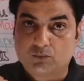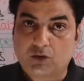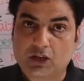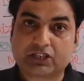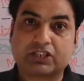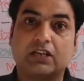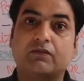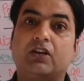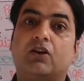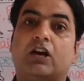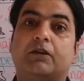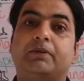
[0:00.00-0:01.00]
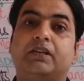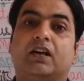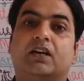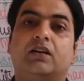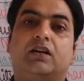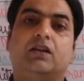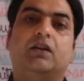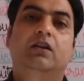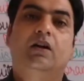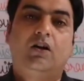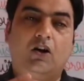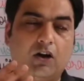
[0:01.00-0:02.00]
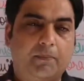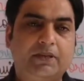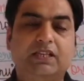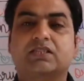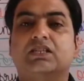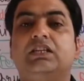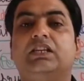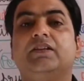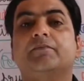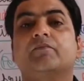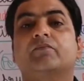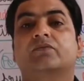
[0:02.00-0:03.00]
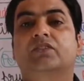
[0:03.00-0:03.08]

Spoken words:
moisture will not be occurred, obviously